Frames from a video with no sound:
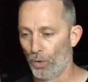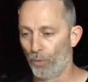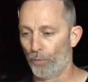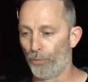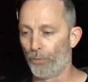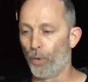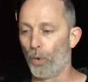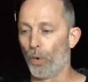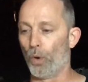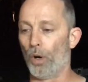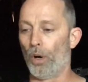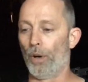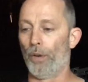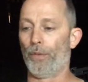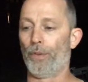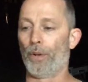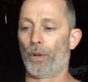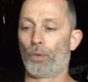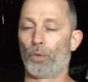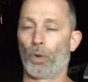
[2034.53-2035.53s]
For
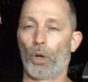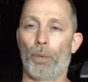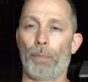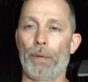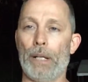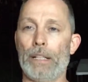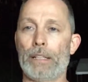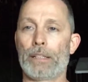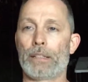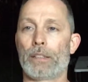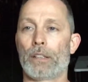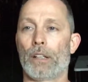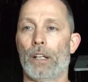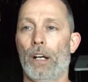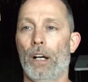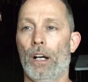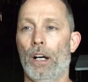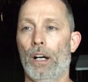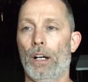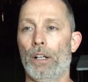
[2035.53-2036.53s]
the Grill Beast
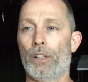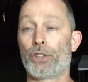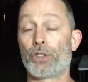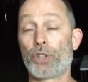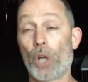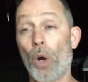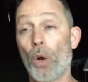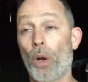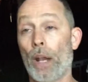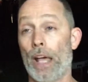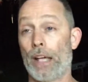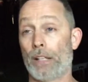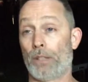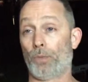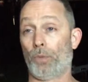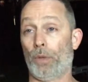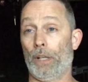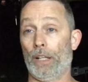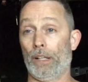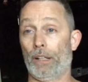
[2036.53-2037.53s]
show
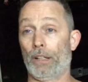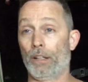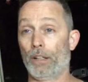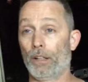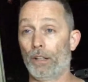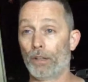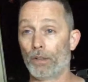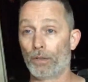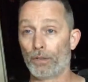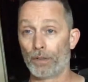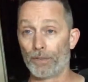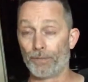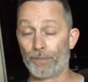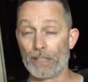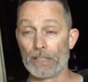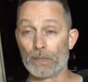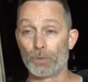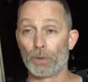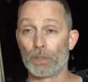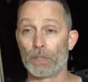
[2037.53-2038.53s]
last week, the
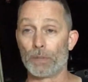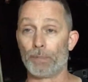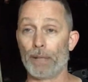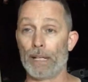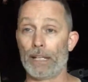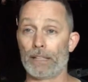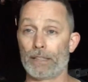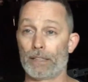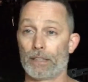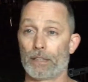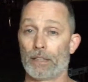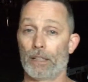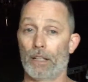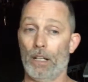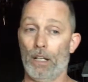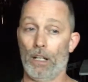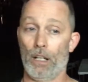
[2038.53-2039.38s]
Feast with the Beast,